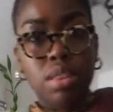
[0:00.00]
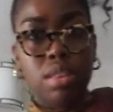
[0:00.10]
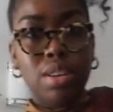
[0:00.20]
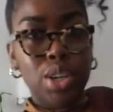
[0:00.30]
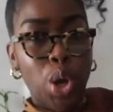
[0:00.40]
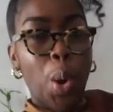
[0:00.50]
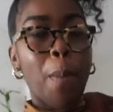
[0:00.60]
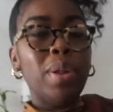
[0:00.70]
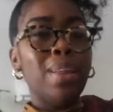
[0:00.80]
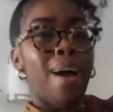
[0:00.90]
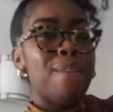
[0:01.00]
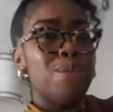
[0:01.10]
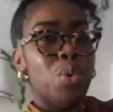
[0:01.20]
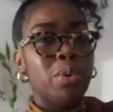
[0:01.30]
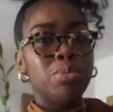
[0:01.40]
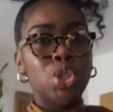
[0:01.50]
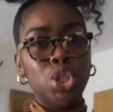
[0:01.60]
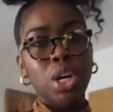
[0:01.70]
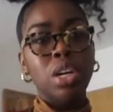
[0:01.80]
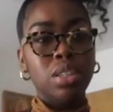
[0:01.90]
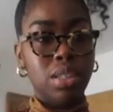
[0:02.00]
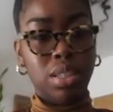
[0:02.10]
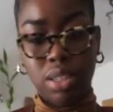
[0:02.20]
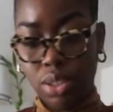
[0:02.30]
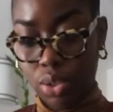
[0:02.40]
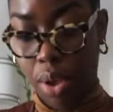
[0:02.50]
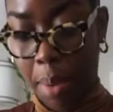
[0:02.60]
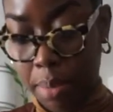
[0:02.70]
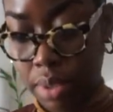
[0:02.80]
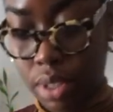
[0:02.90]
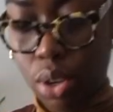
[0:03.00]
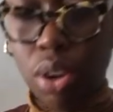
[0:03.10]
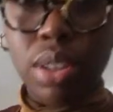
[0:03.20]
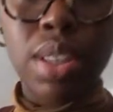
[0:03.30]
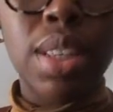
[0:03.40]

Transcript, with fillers: the good old platform Chucks. So I'm going to toss